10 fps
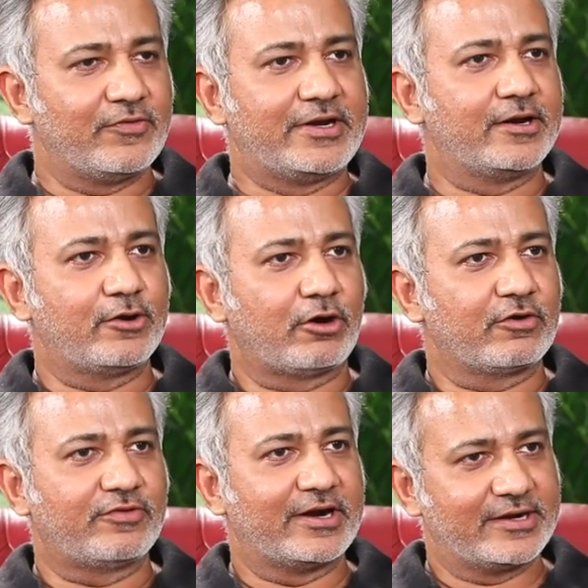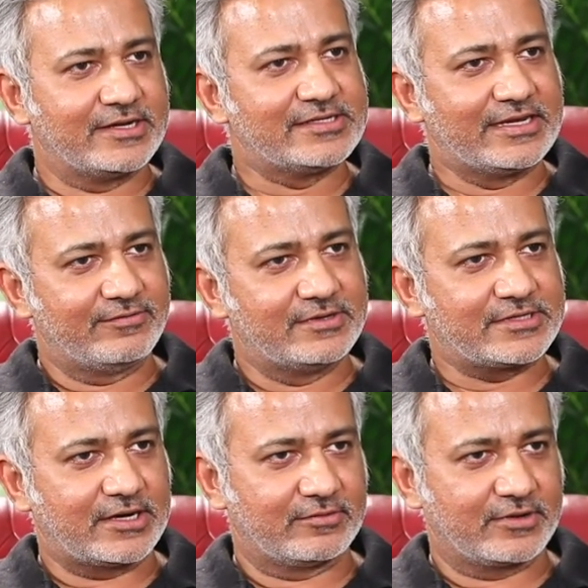We did a lot of fundraising
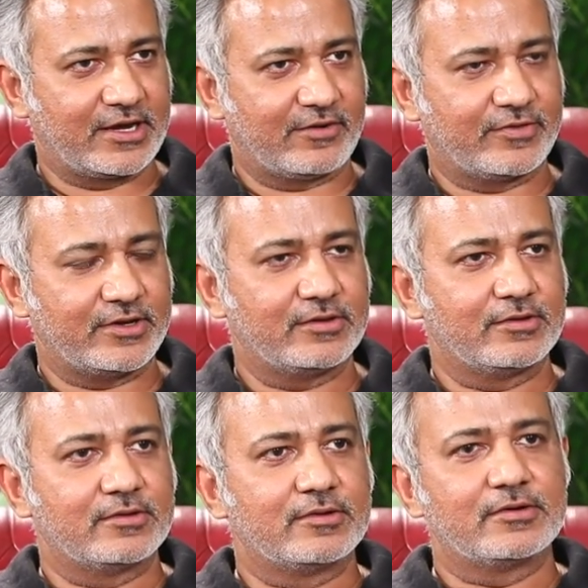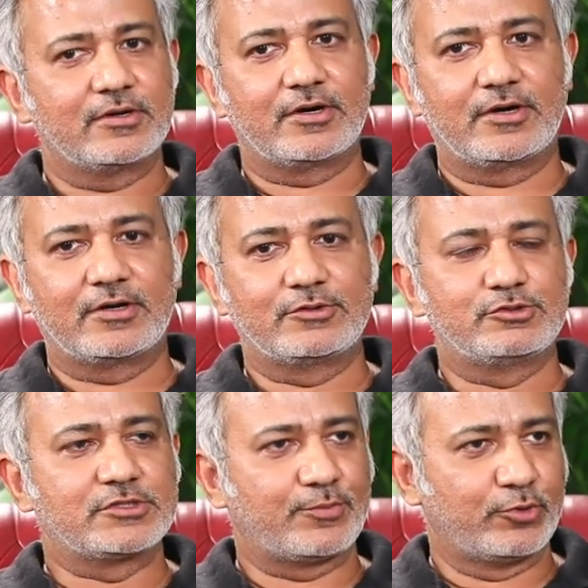events at our cafe.
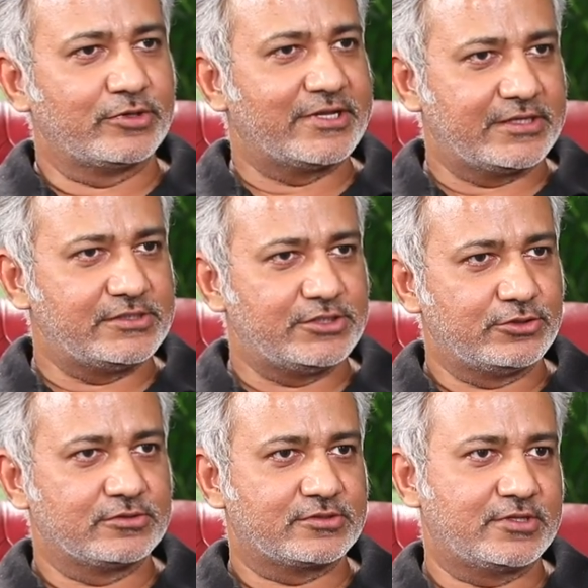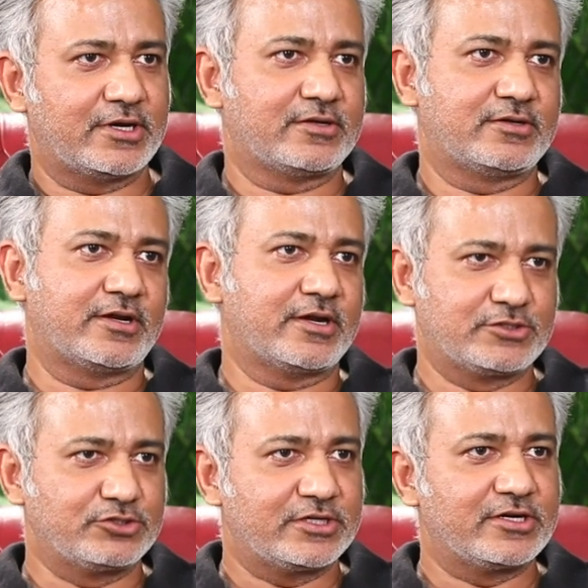To support the NGOs that are
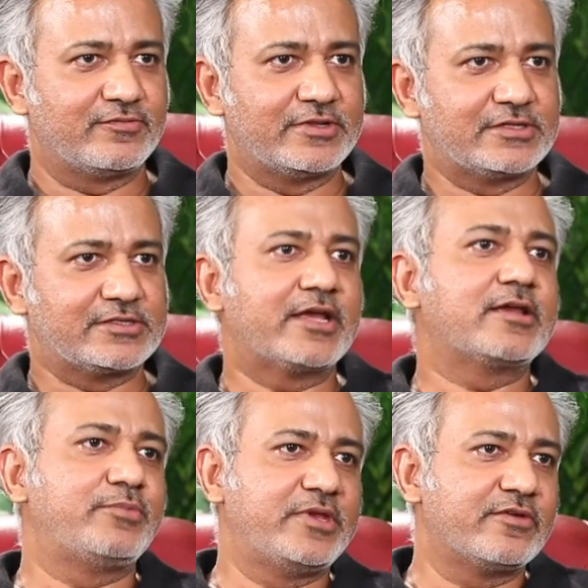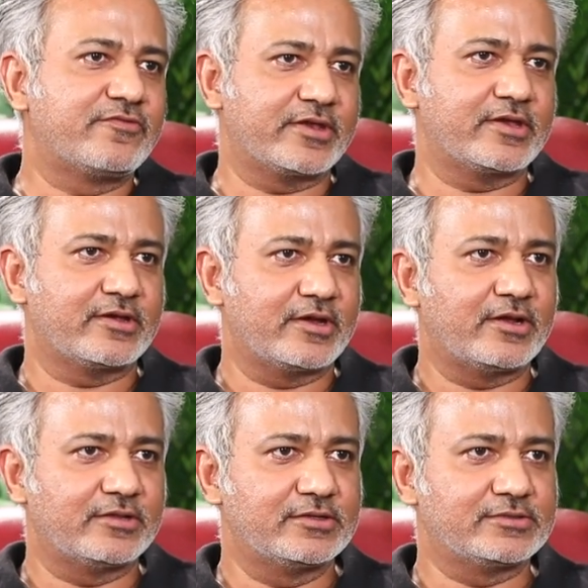associated with us, like PFA
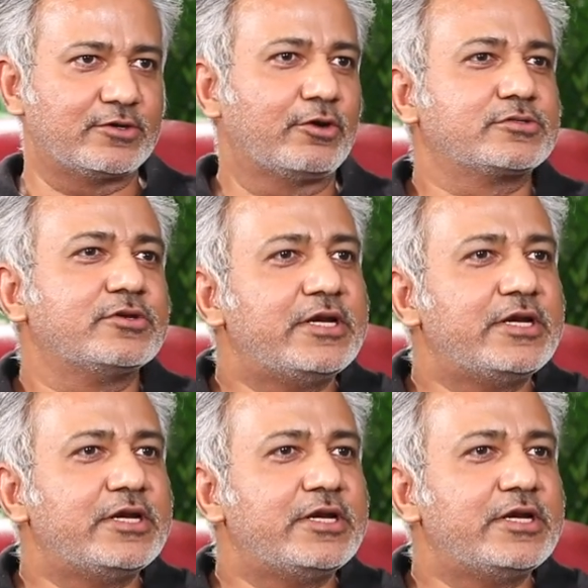and others, and also